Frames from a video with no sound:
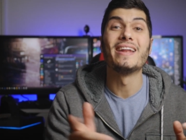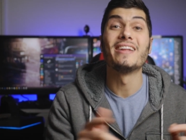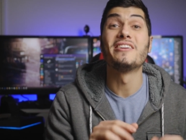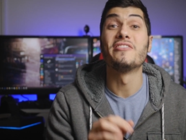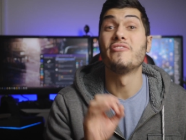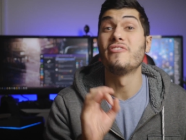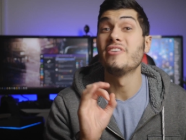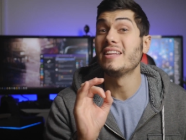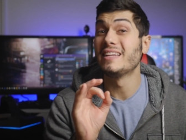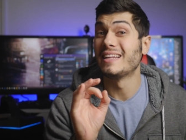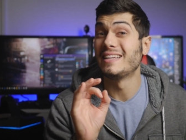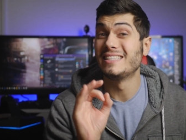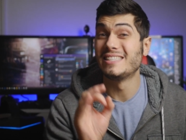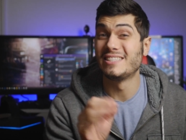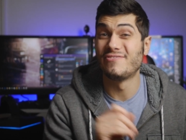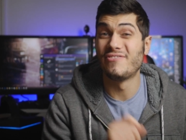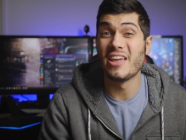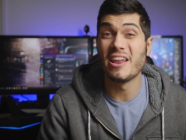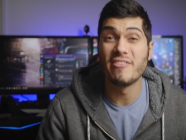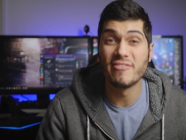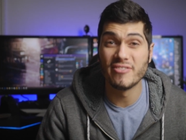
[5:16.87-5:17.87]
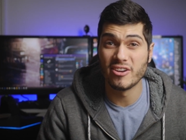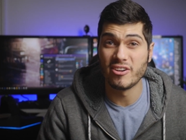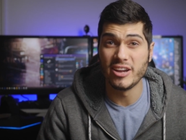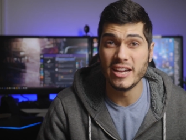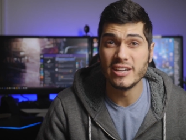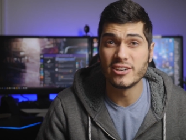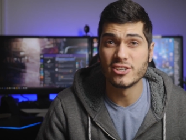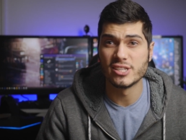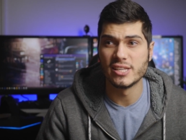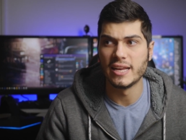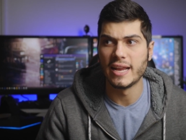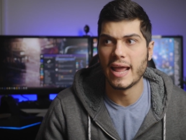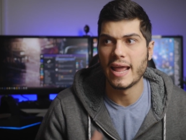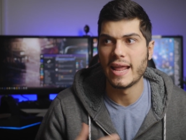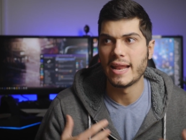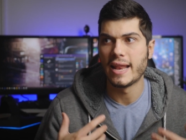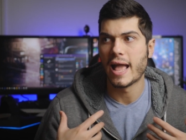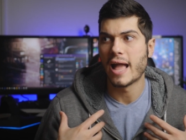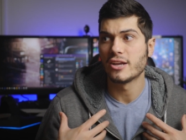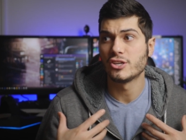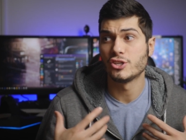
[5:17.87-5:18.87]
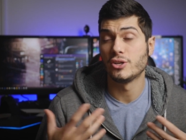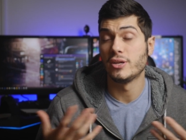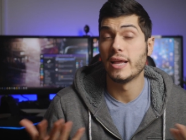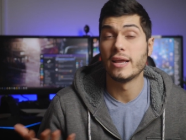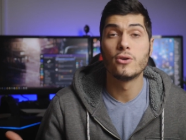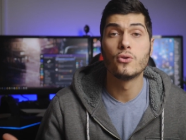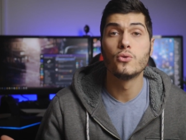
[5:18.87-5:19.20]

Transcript: another thing that is very interesting, and actually I